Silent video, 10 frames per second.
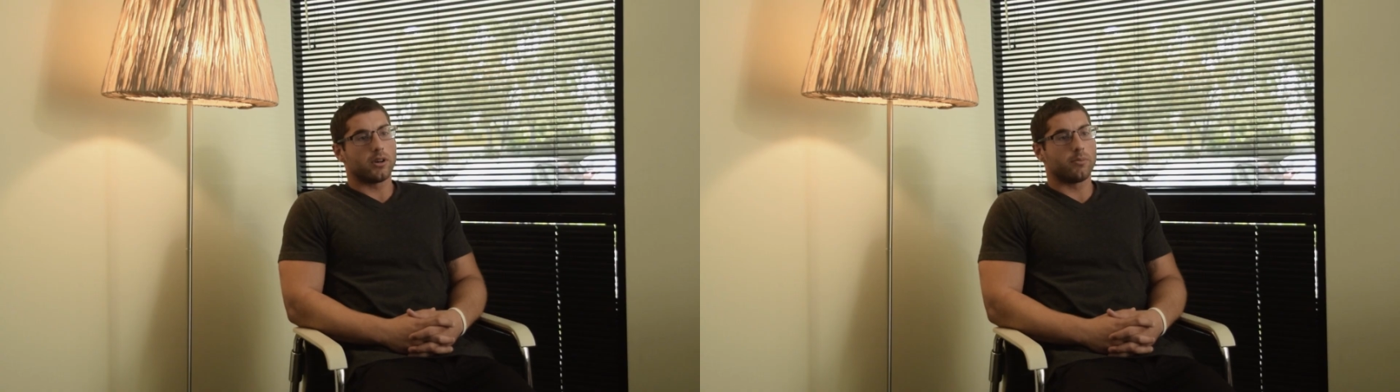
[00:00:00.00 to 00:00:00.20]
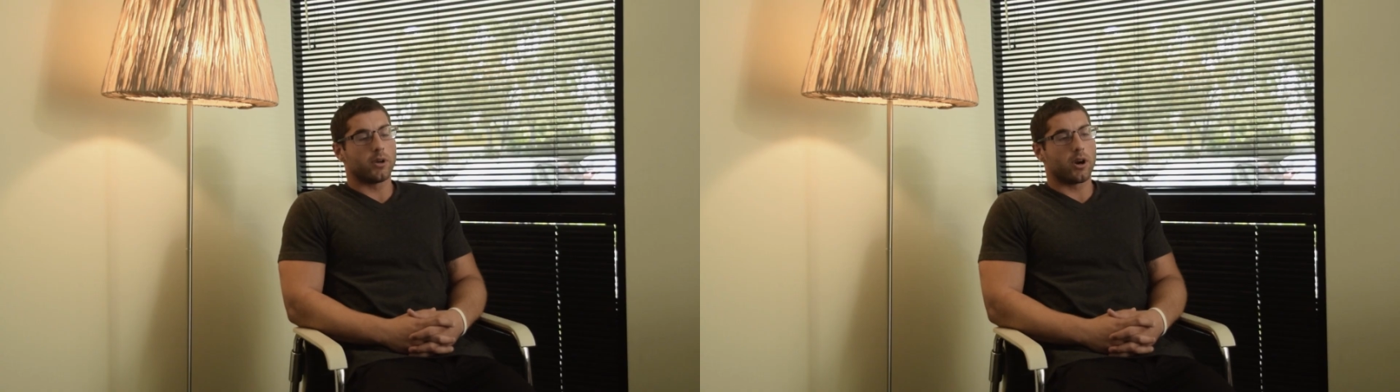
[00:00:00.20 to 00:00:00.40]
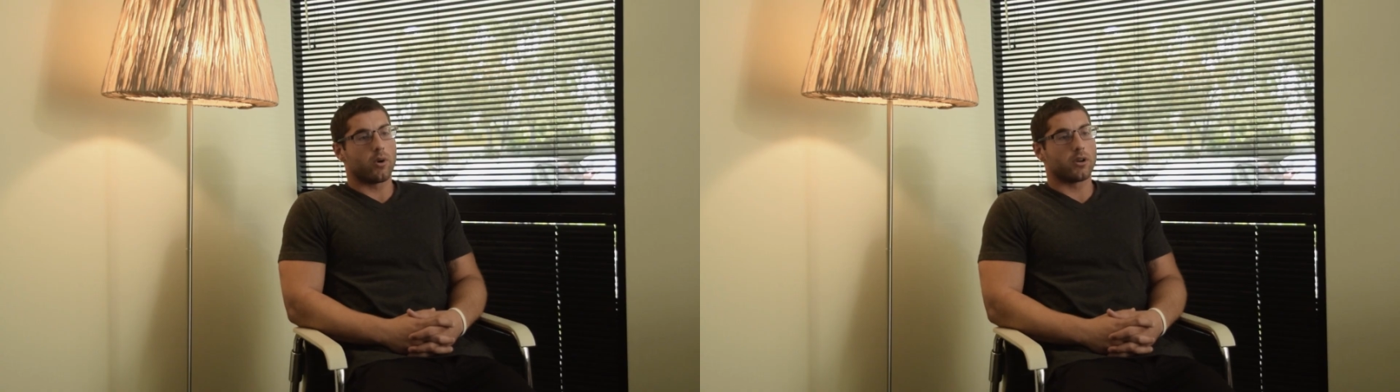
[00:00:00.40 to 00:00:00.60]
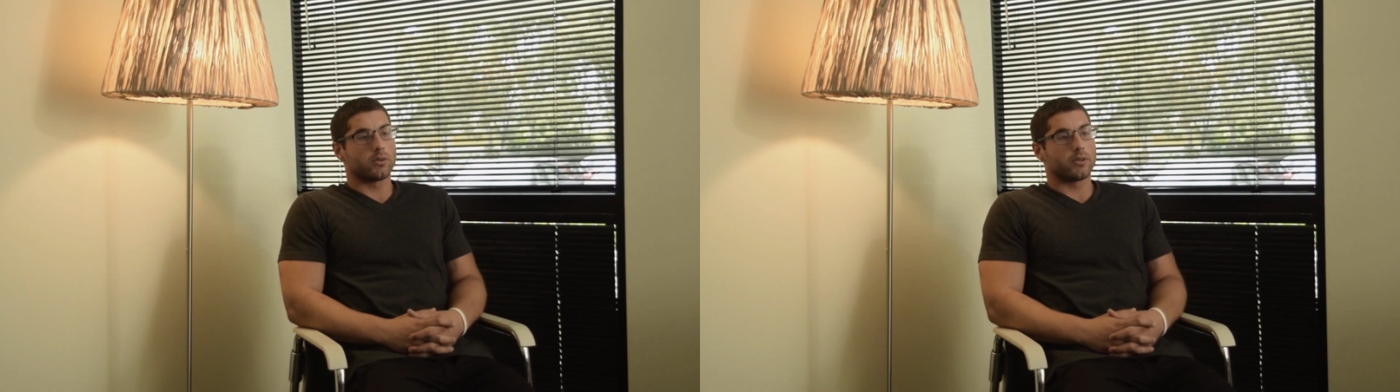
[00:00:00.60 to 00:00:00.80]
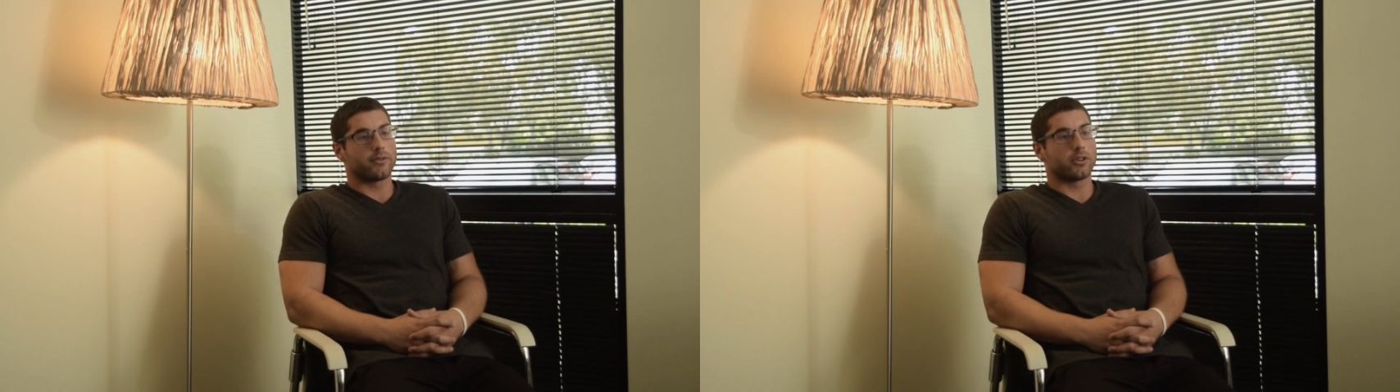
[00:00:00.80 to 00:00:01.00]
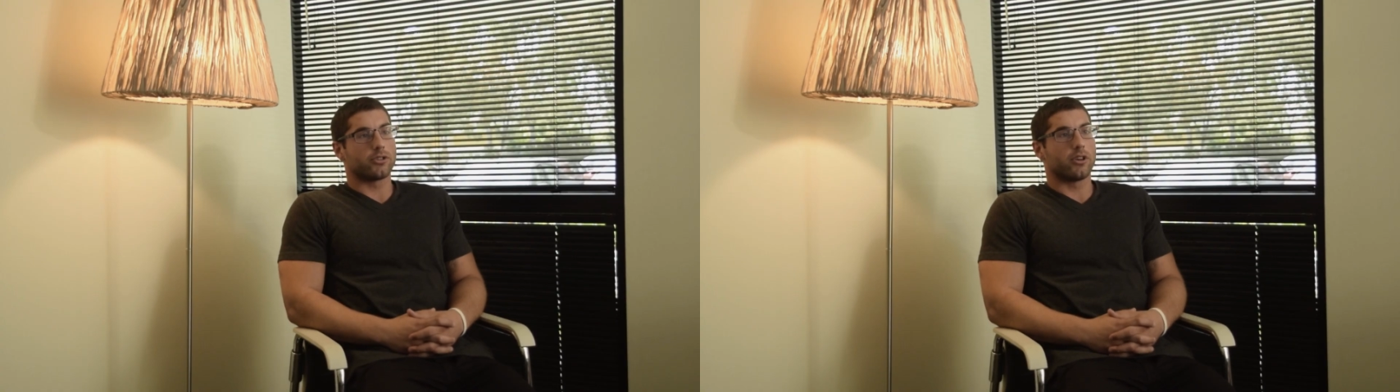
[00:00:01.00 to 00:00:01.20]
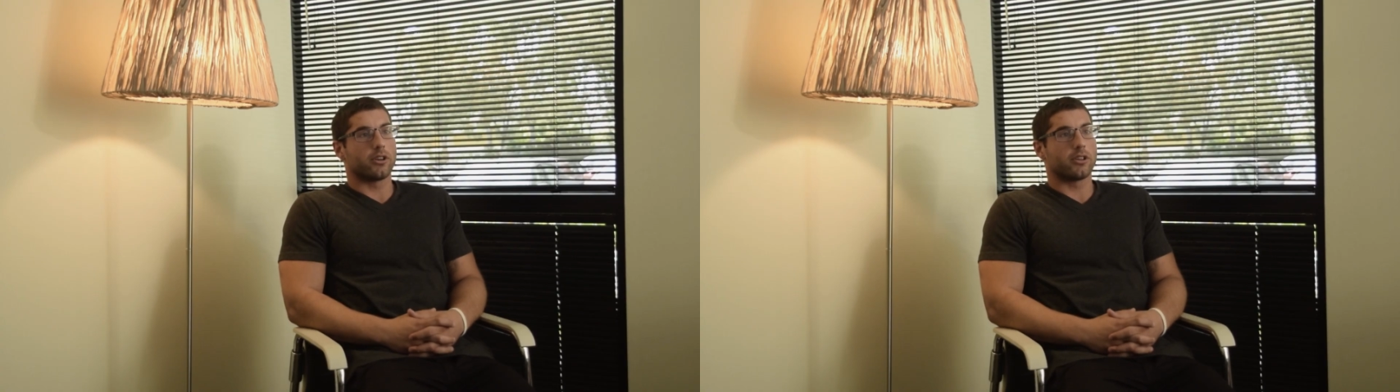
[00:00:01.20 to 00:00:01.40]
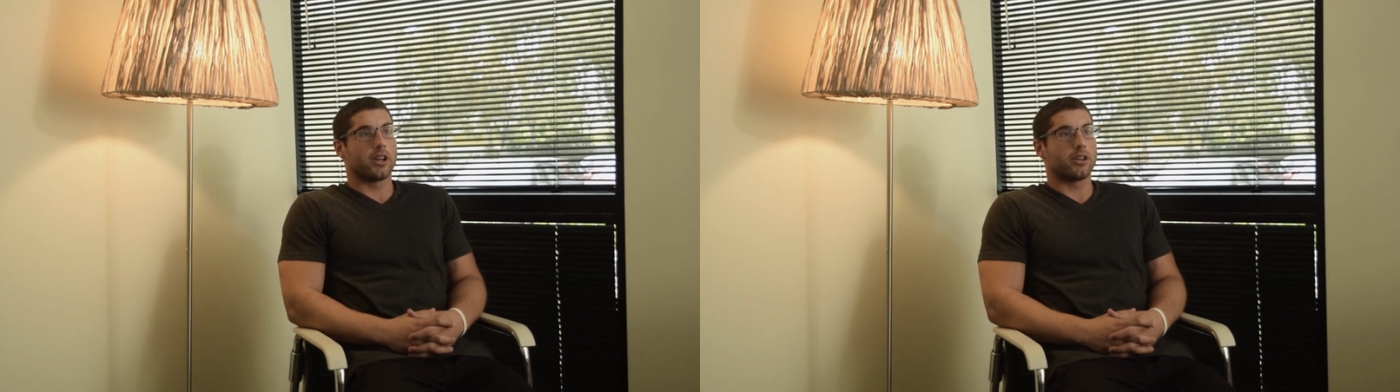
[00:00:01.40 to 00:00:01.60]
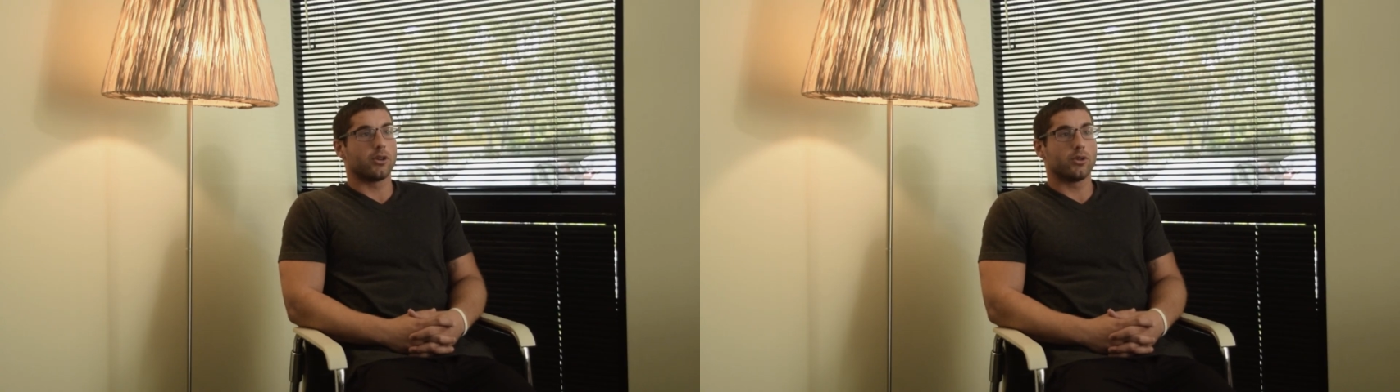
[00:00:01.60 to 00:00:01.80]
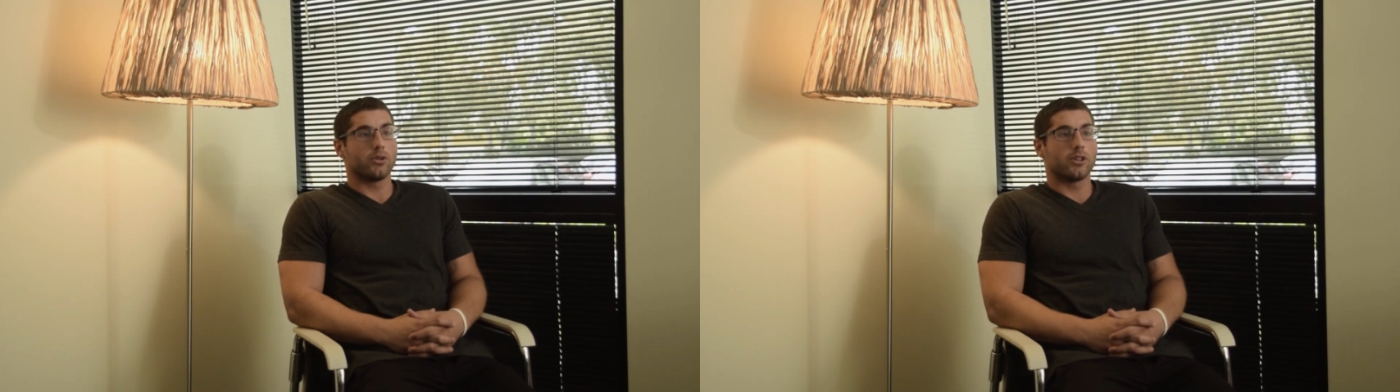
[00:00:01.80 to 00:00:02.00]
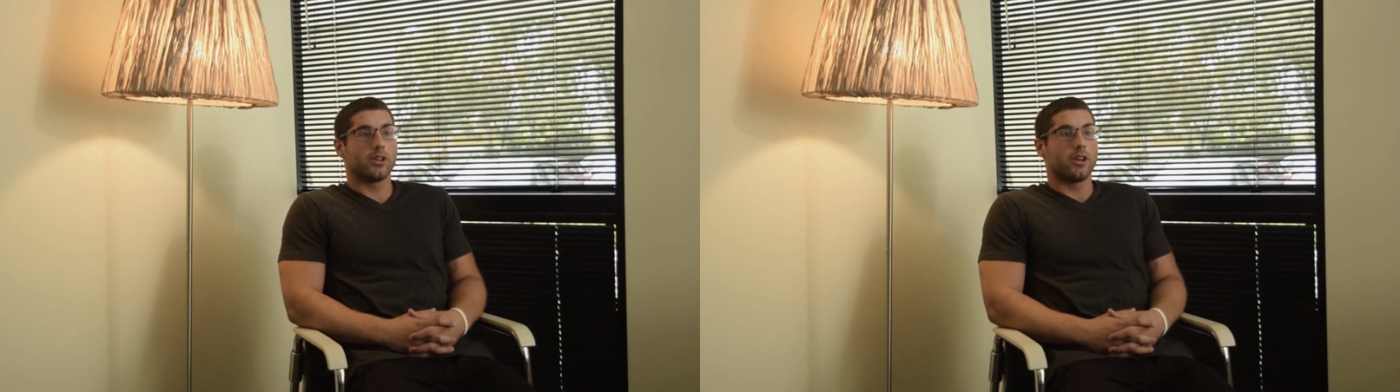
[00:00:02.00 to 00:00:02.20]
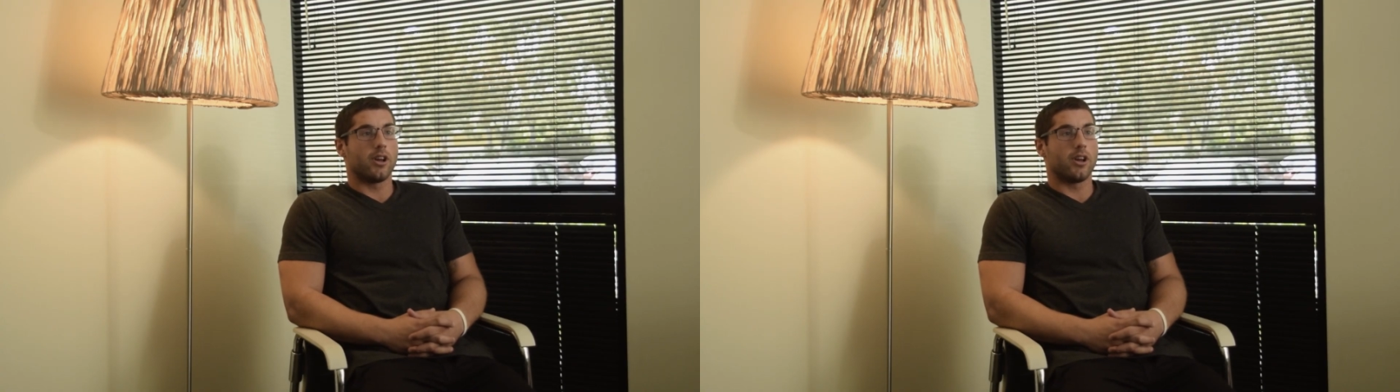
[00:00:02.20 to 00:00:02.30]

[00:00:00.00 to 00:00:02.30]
Marijuana was the first drug that I used,